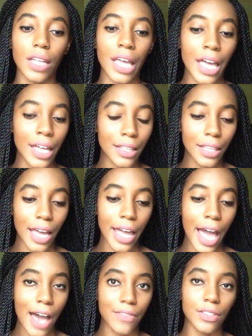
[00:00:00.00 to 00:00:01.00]
And they
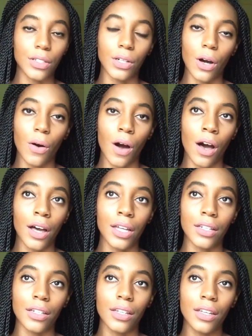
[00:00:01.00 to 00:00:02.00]
have to go
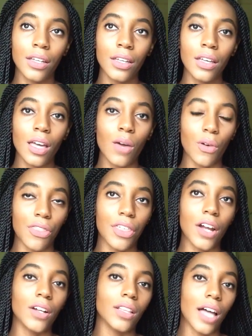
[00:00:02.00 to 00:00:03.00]
on with
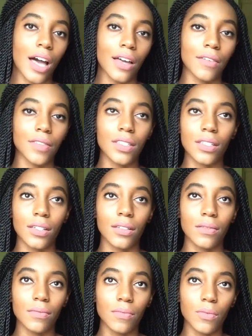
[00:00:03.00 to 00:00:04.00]
their lives,
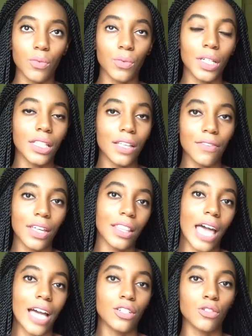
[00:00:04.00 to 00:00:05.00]
reliving
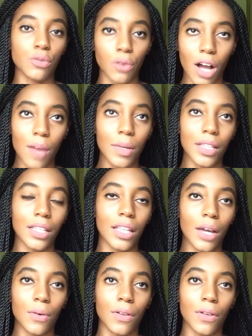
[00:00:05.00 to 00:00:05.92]
that trauma that they